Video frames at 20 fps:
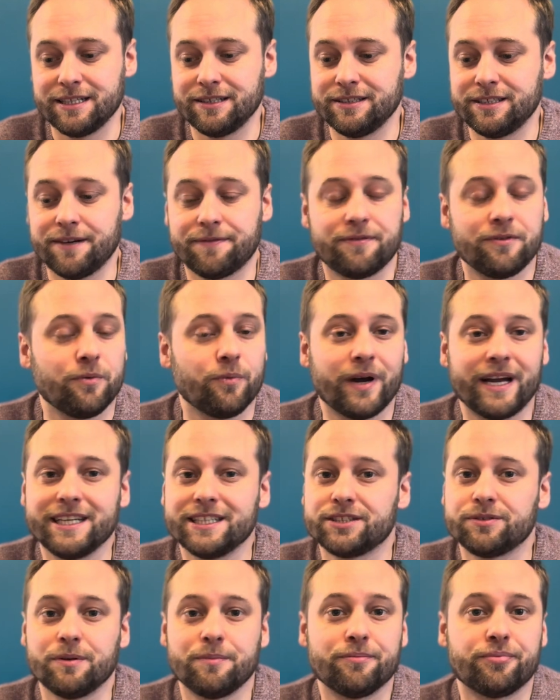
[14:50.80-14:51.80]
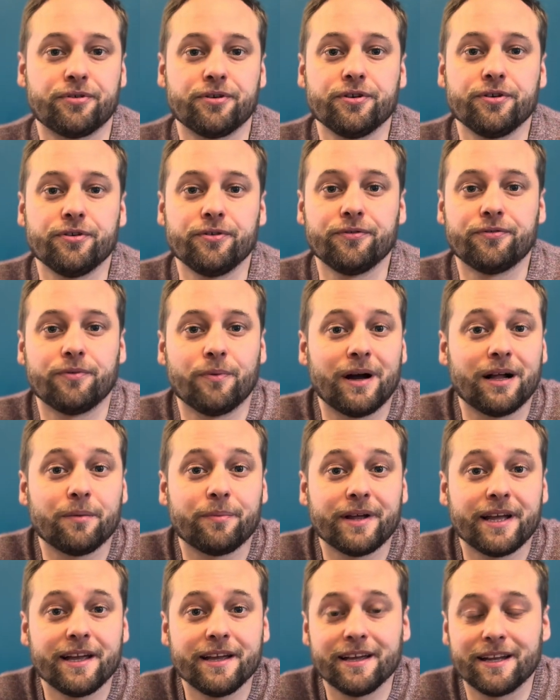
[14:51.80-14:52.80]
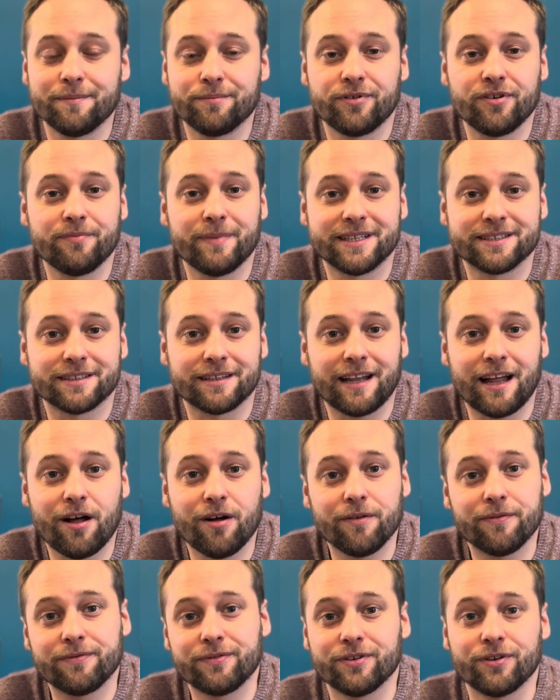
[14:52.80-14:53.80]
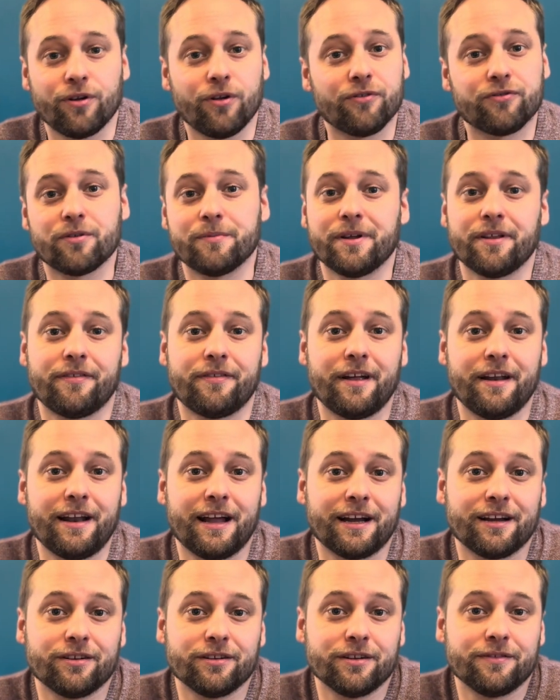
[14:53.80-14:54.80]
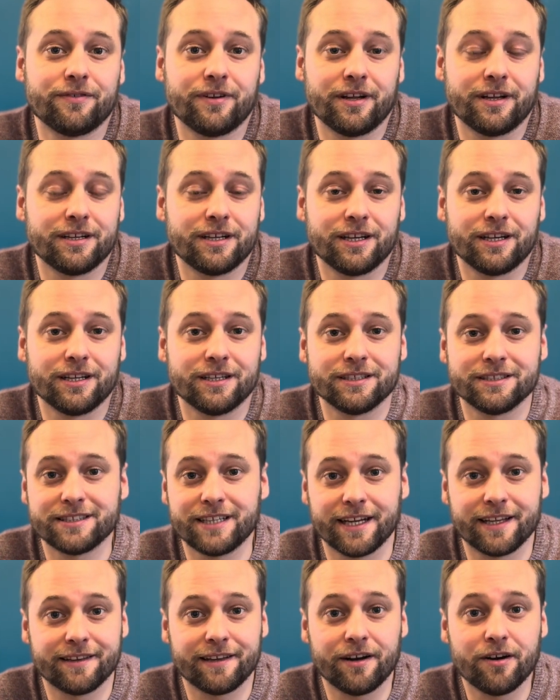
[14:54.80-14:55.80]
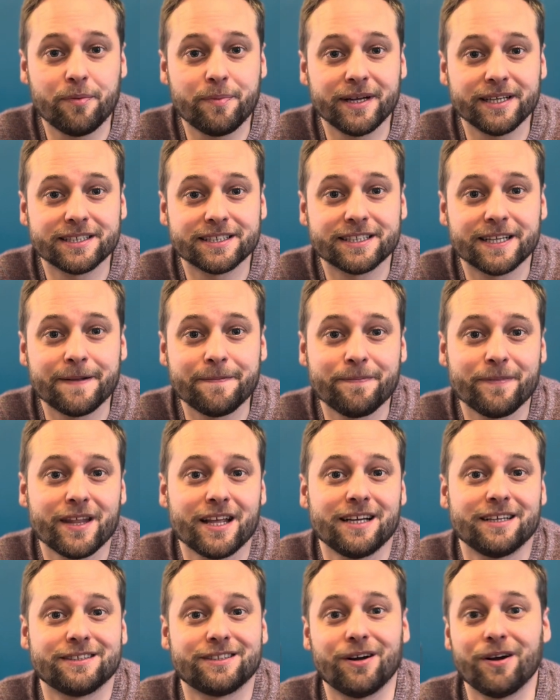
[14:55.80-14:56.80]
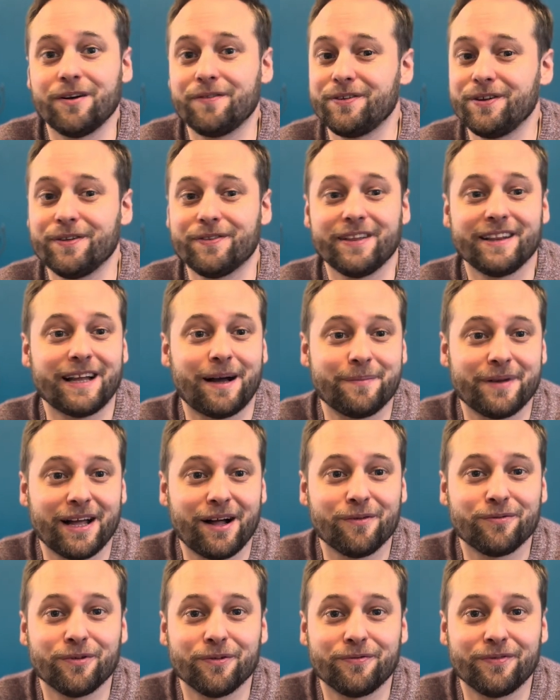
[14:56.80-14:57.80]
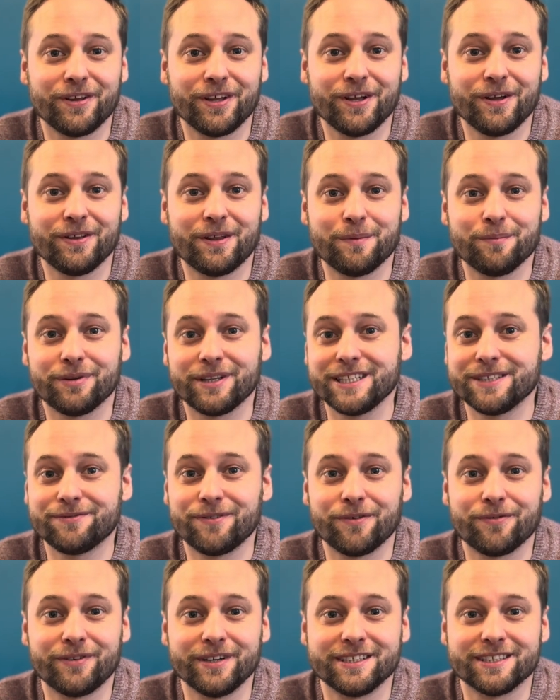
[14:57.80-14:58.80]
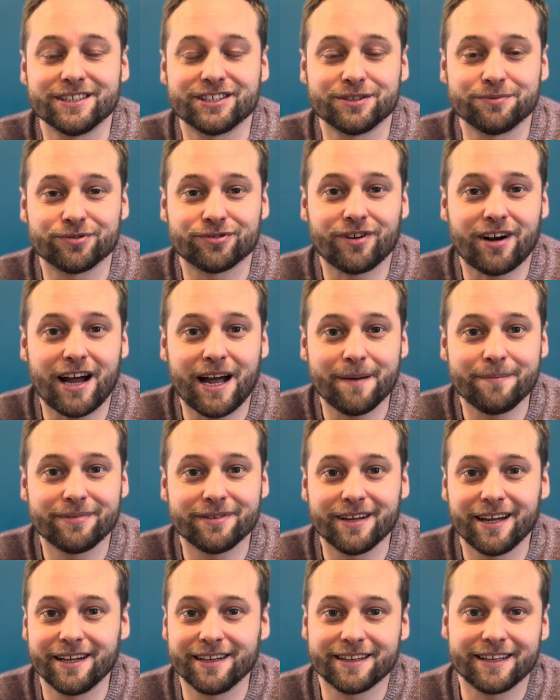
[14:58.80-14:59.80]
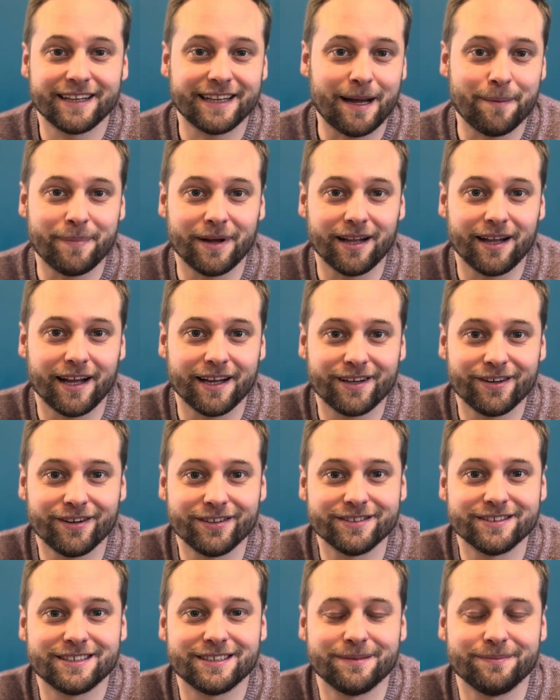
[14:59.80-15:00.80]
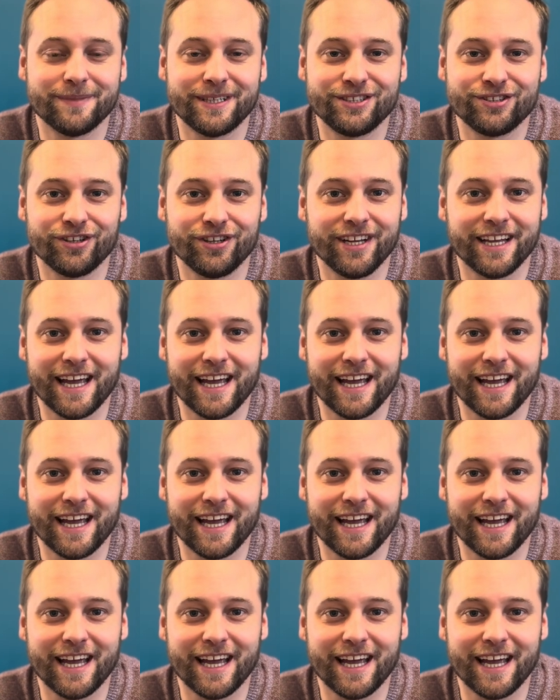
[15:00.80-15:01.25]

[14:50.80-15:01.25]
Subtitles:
different ways to improve well-being and improve mental health, all from an angle of a psychotherapist. So if you think that'd be helpful for you, then please feel free to subscribe and click that bell icon to make sure you're